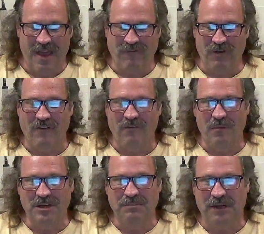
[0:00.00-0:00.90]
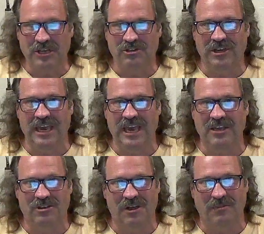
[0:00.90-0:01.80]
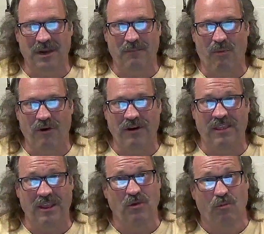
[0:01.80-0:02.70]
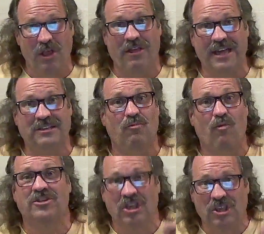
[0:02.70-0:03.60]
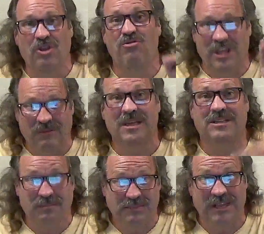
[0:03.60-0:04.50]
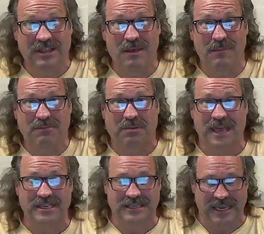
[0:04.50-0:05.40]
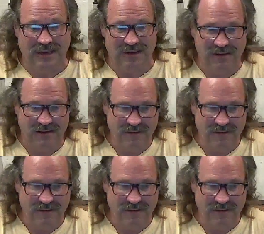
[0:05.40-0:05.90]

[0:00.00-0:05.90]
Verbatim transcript: Have you ever misplaced your keys or something important, and then you realize it wasn't you that this did the misplacing?